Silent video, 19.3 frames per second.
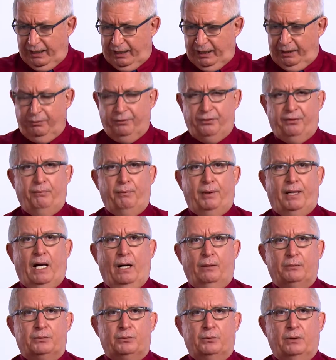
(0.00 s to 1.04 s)
everything
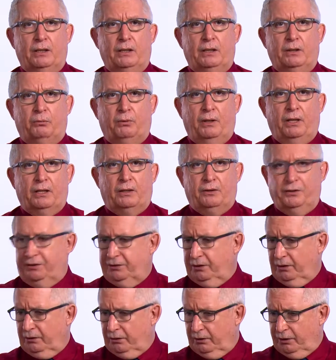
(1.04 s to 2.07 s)
becomes really, really
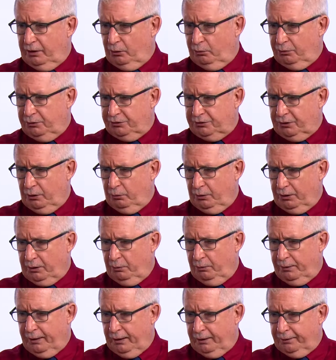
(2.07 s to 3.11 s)
crystal clear when you start
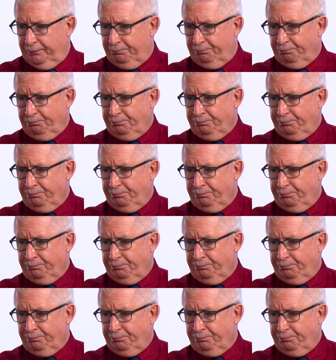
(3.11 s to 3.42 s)
working with R.